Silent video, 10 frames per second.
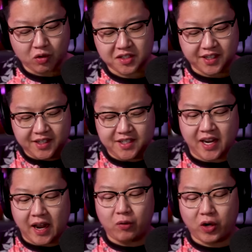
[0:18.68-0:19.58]
where
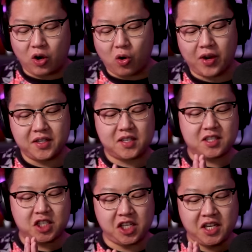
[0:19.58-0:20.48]
today we're going to
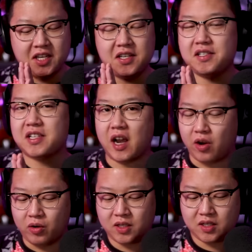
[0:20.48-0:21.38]
cheese
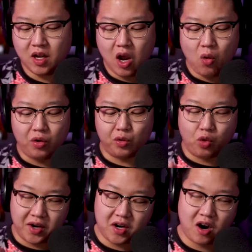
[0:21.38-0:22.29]
out with
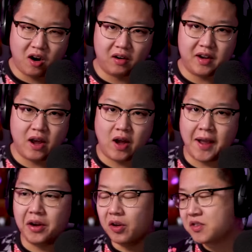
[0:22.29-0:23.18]
one card. Now,
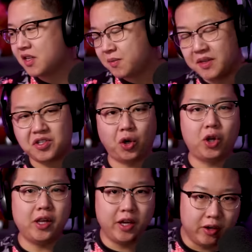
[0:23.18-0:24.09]
I know it's been
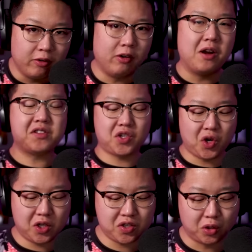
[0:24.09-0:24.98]
circling around
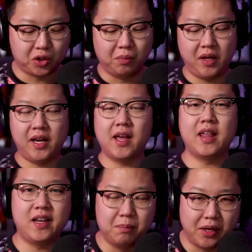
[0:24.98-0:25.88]
social media
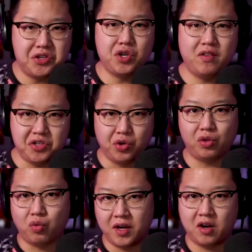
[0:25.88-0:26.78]
that you can play 2v2
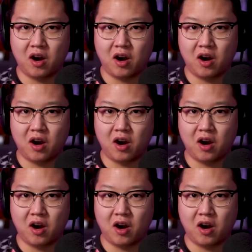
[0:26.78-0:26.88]
with one